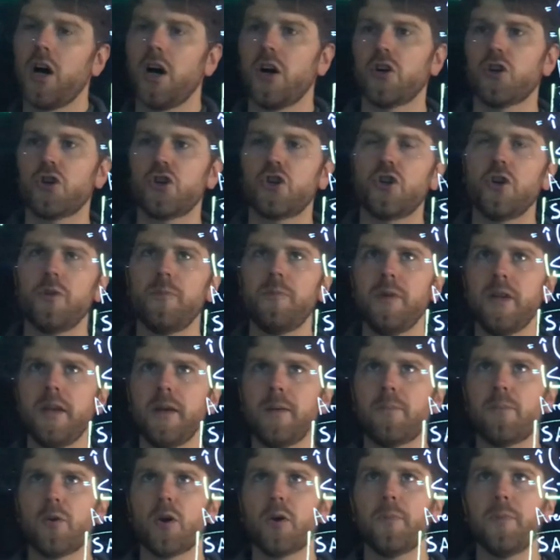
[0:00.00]
should be
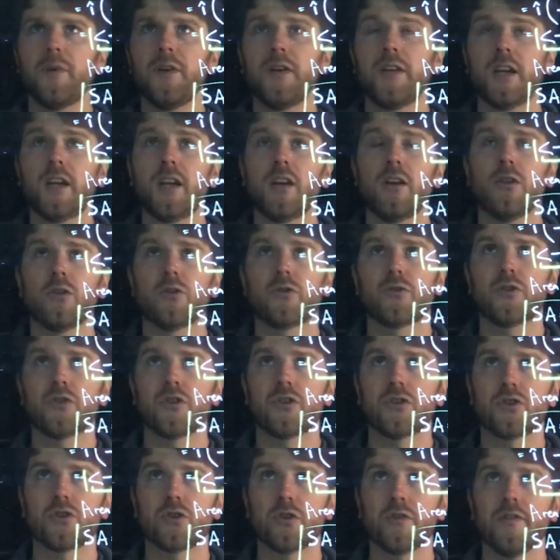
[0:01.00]
perpendicular to
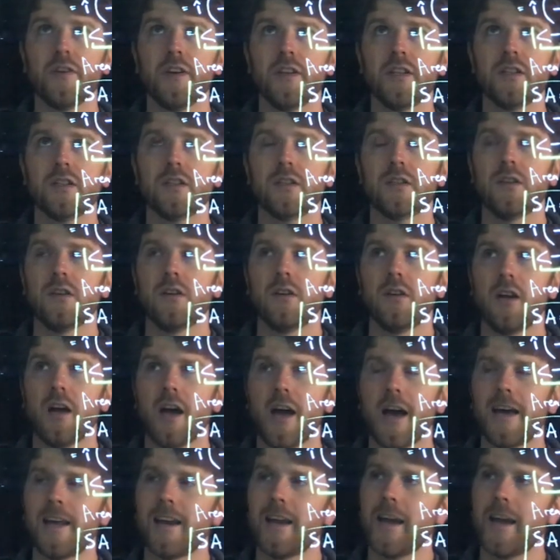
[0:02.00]
the surface at